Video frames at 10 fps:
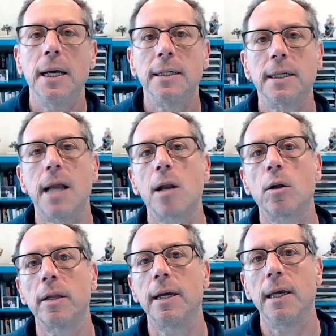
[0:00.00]
to not
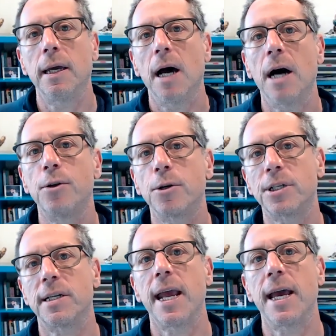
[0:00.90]
only
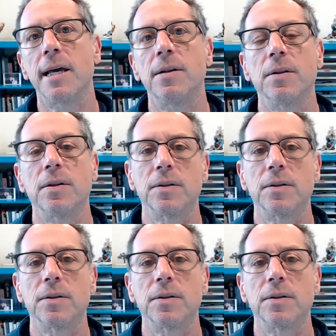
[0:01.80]
understand